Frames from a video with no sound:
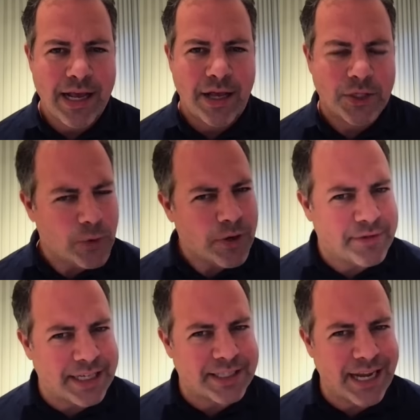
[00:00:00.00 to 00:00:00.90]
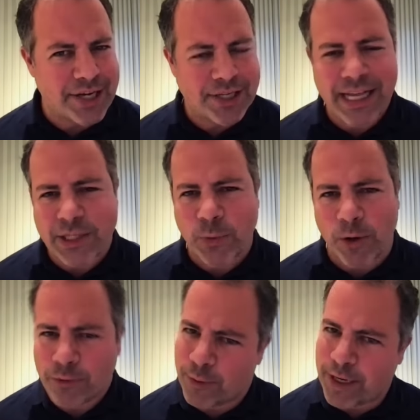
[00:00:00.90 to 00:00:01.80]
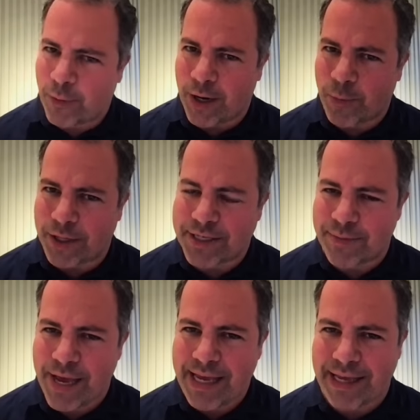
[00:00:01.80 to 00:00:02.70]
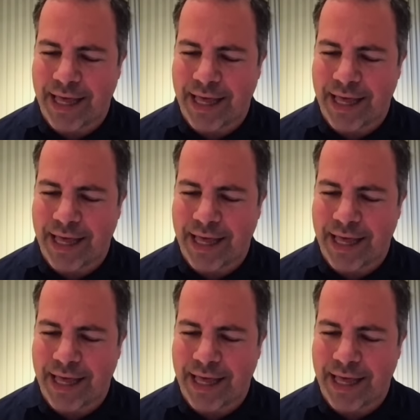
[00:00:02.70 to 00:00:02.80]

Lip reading: And talking of destination, that's what Formula One want to make it.